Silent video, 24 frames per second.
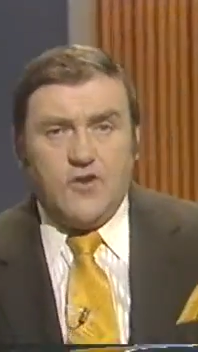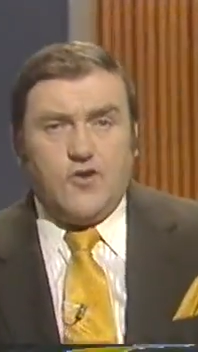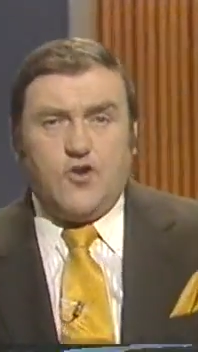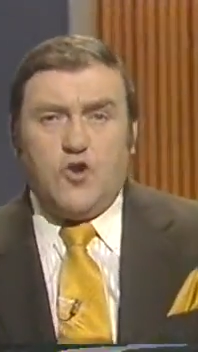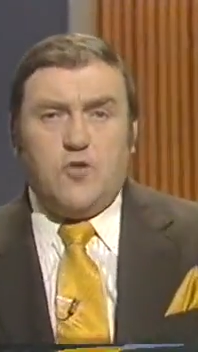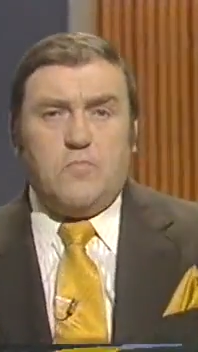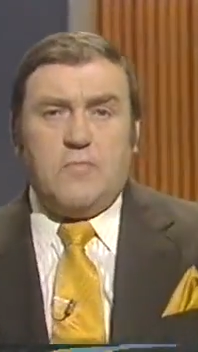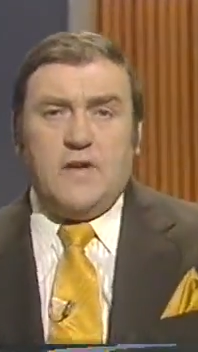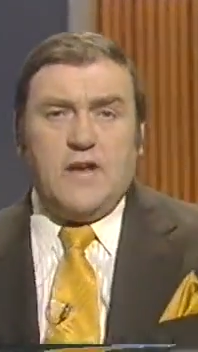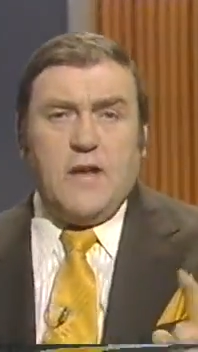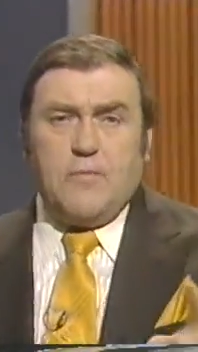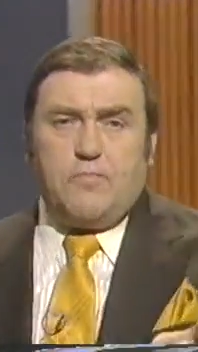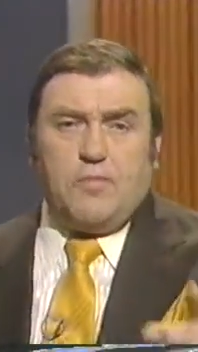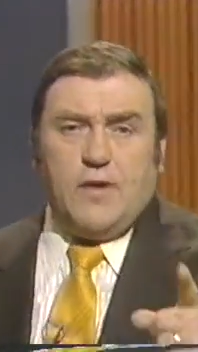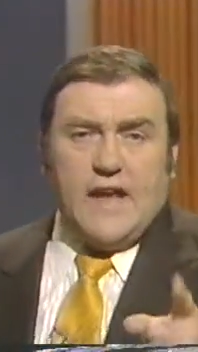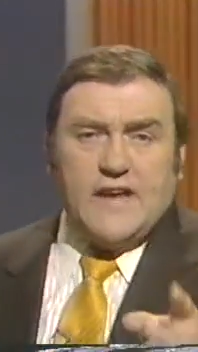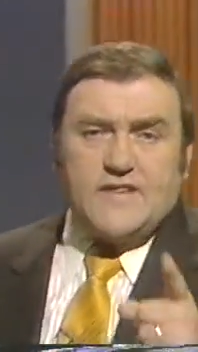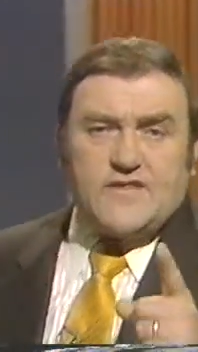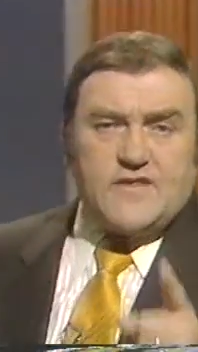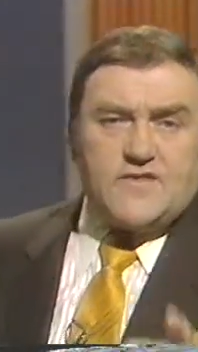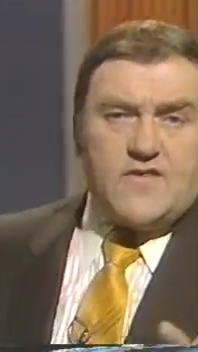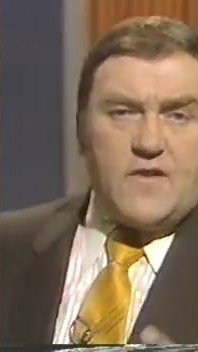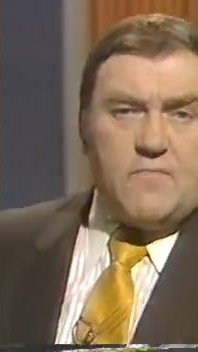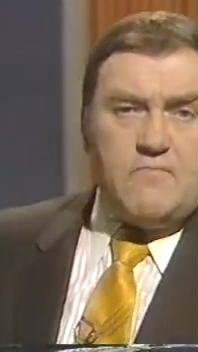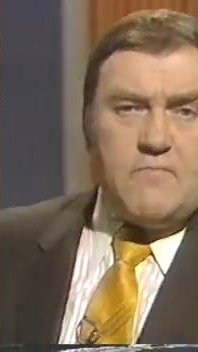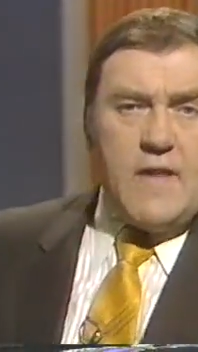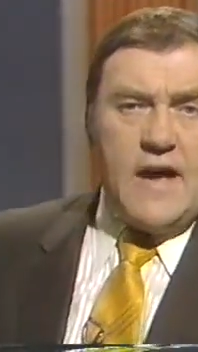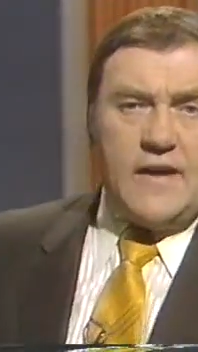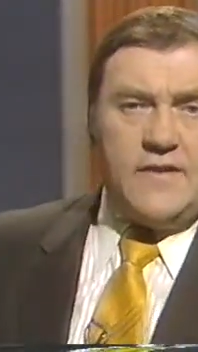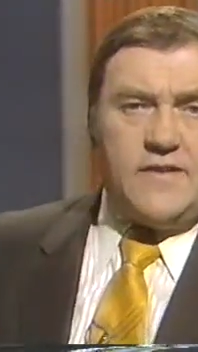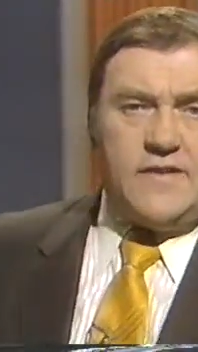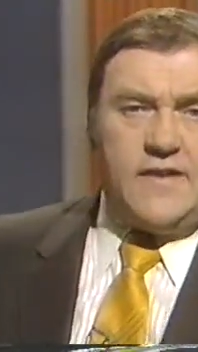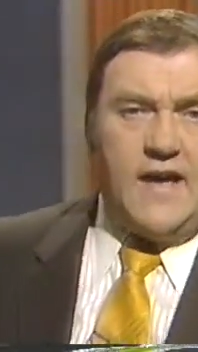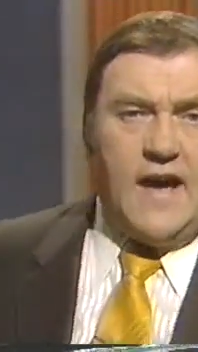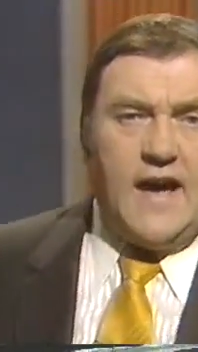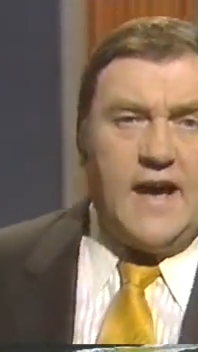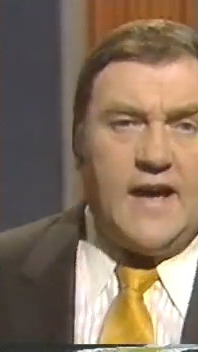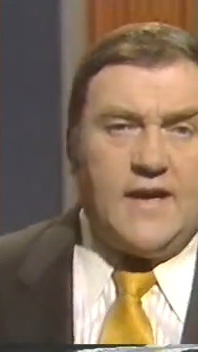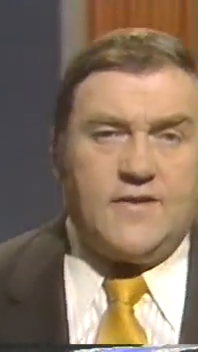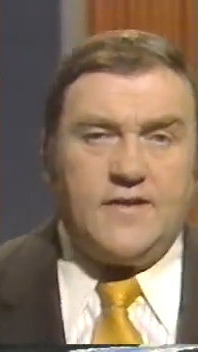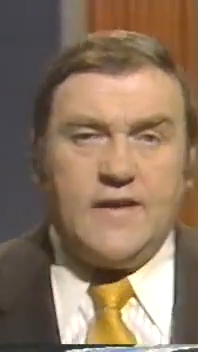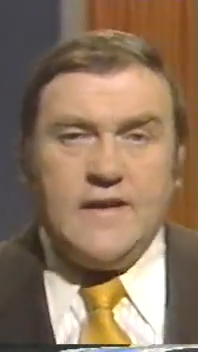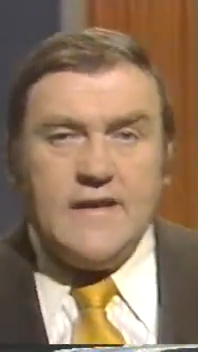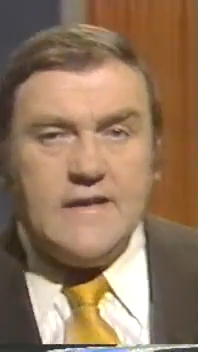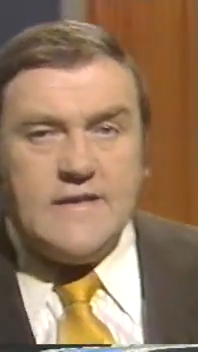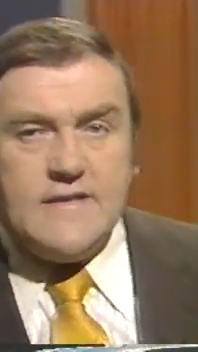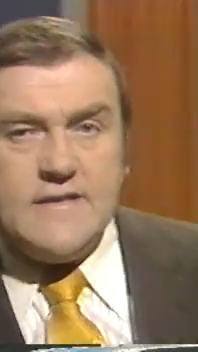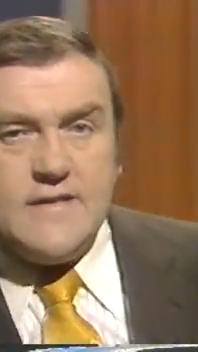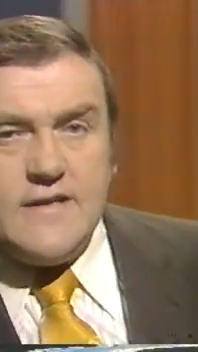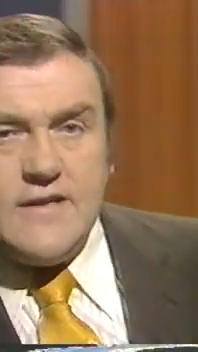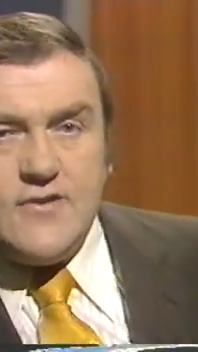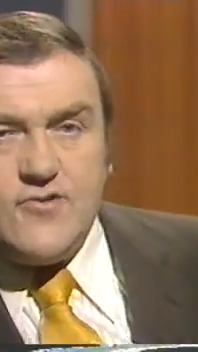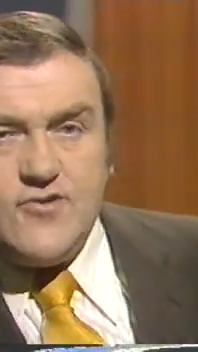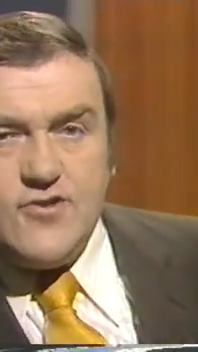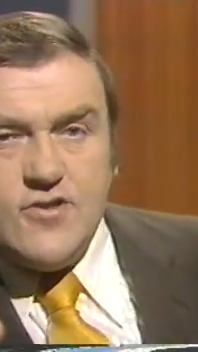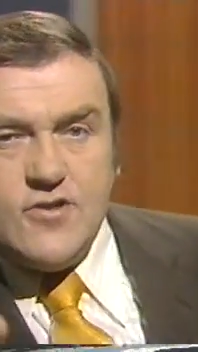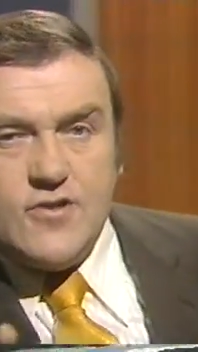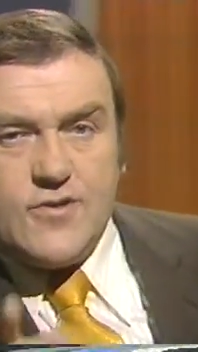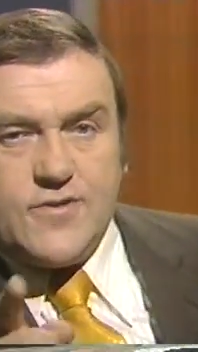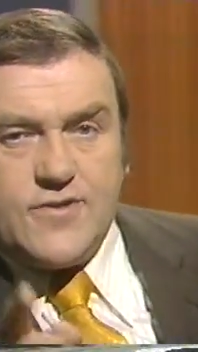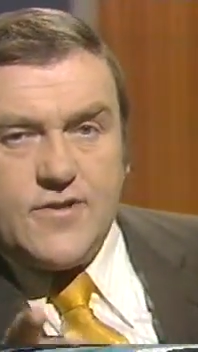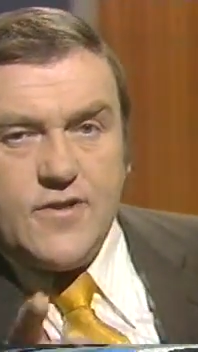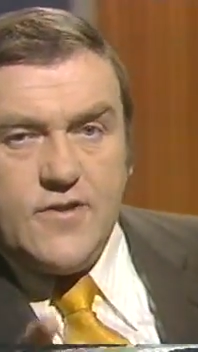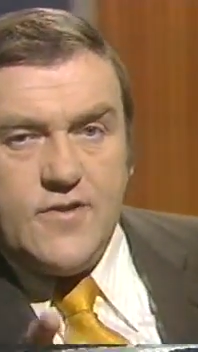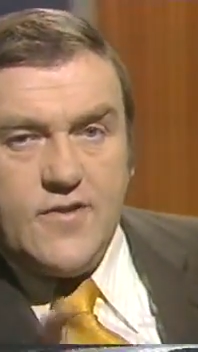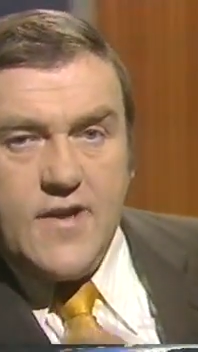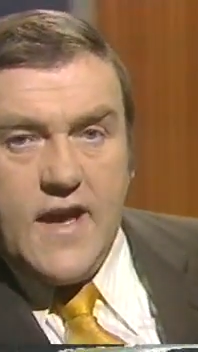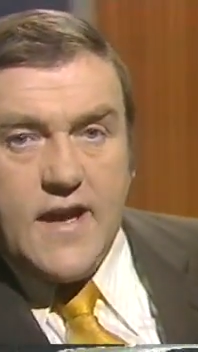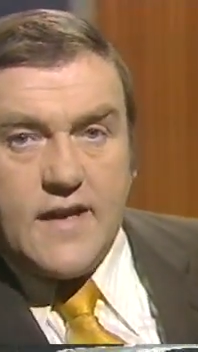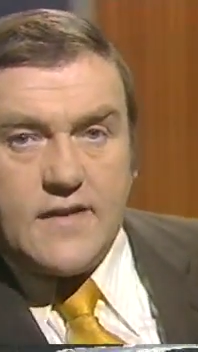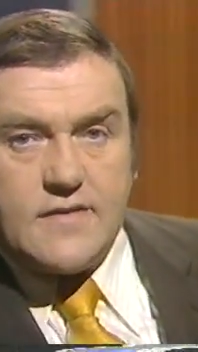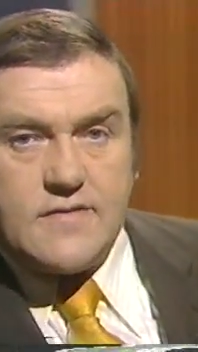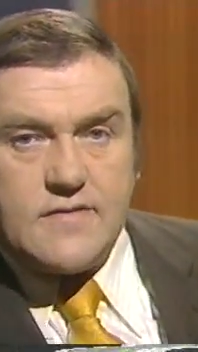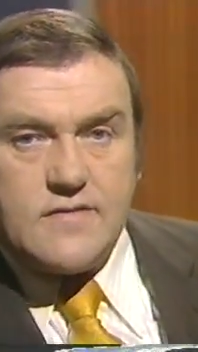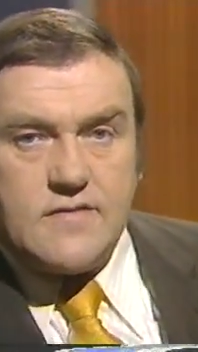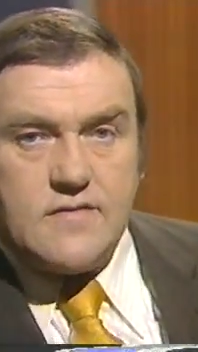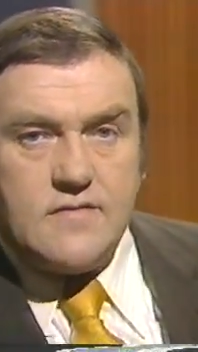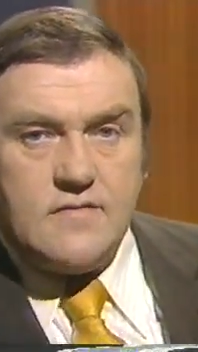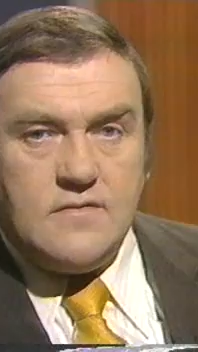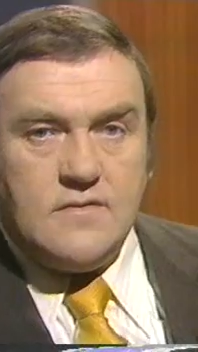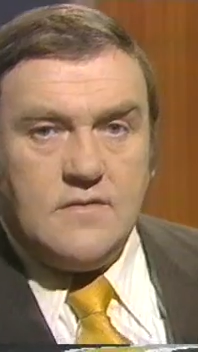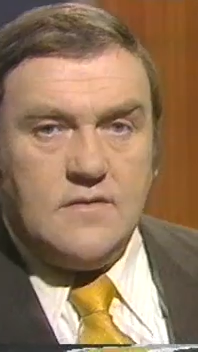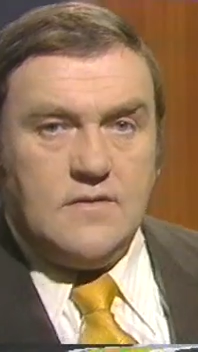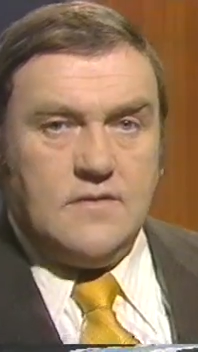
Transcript: You manipulators of mankind, it's your turn next.